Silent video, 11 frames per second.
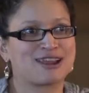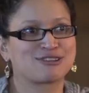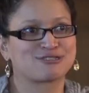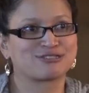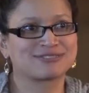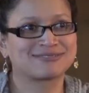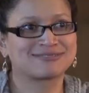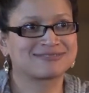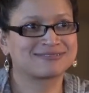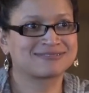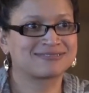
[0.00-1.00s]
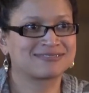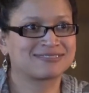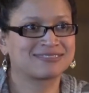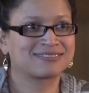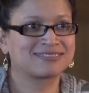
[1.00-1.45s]
they are the first
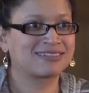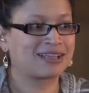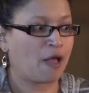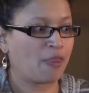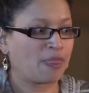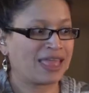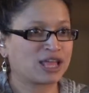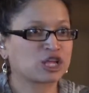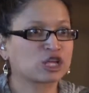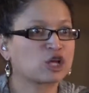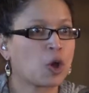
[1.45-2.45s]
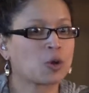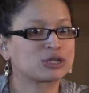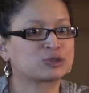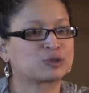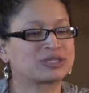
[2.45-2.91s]
responders. They are
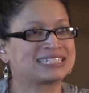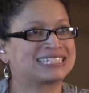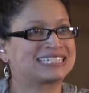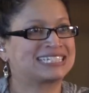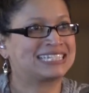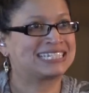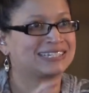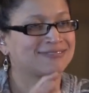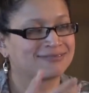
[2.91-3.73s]
first on scene.